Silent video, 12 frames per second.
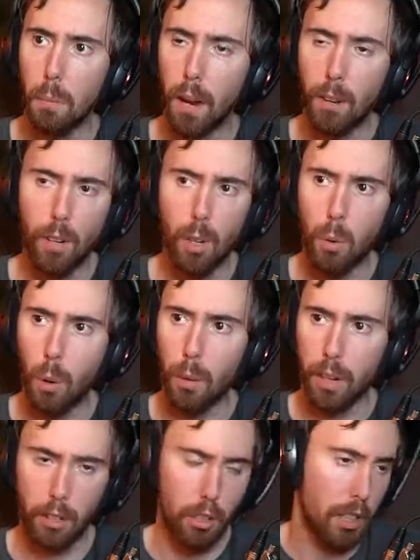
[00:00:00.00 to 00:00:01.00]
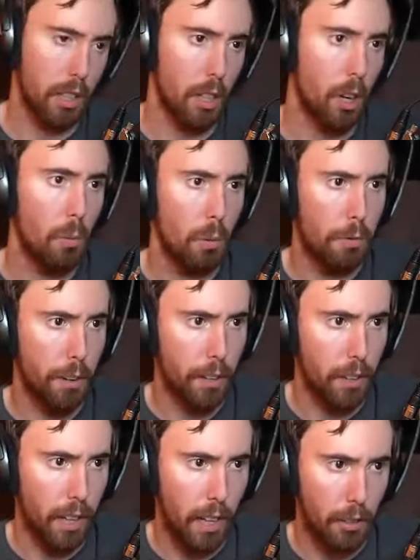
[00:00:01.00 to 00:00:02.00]
I don't know where we're actually going to go. We'll figure
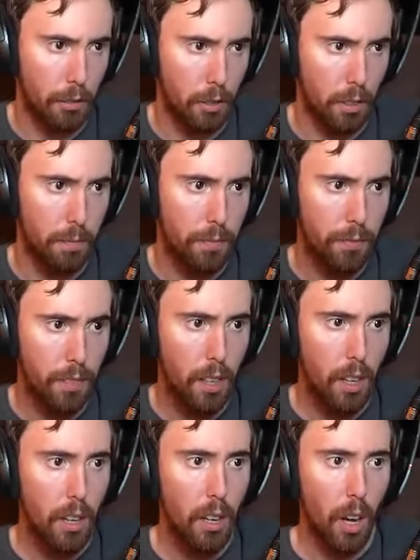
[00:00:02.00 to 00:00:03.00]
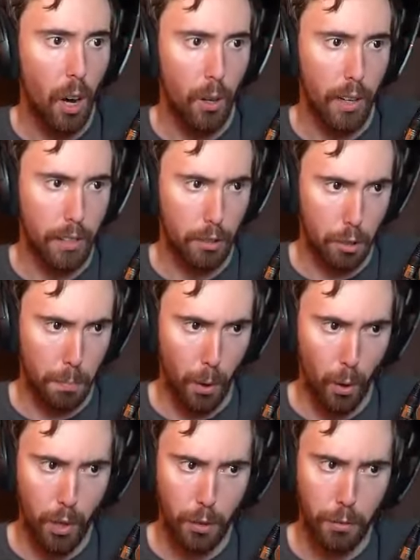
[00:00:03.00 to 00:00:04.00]
that out soon. Okay, the
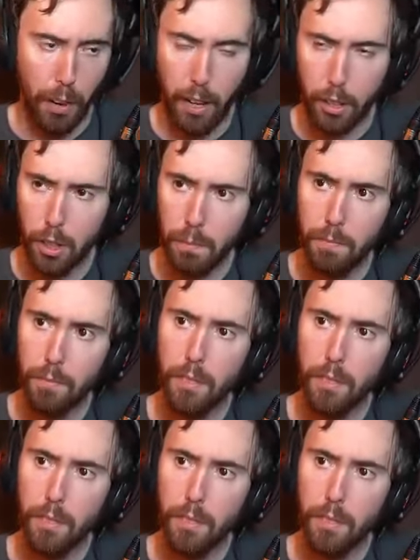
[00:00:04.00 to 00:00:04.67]
superior faction?